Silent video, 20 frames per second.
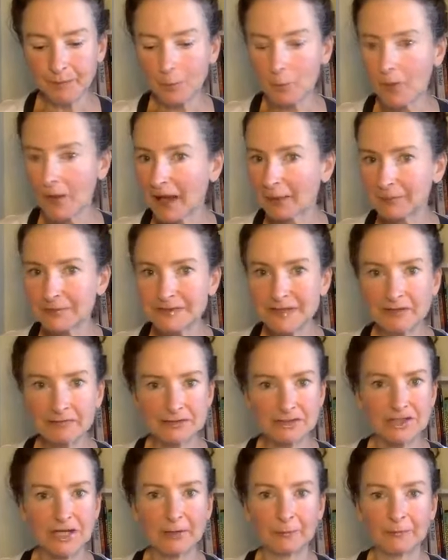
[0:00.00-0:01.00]
quite happy to
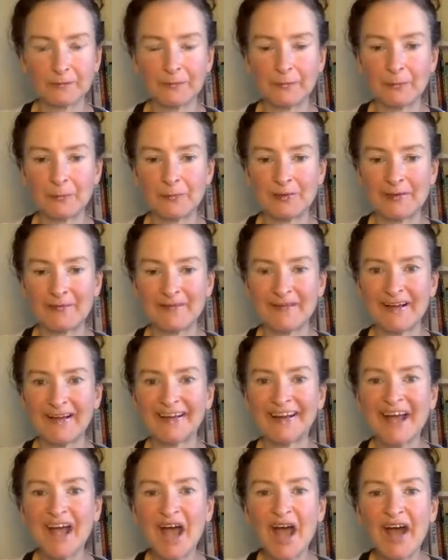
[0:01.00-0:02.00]
have a chat with you about
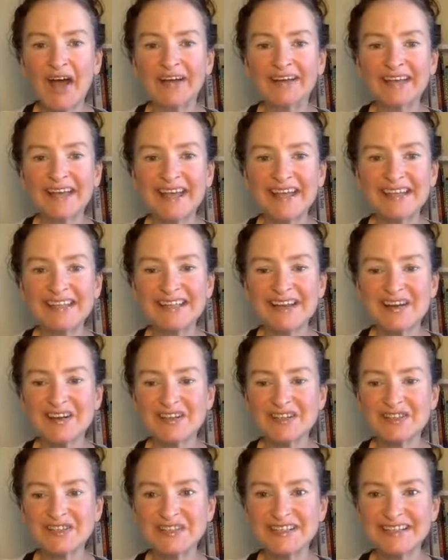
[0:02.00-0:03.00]
that. Okay,
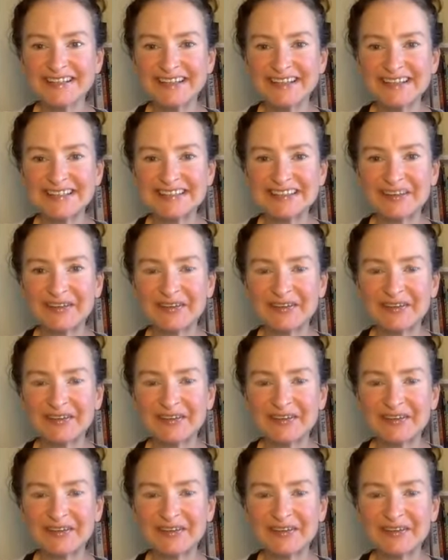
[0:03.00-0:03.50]
I shall see you next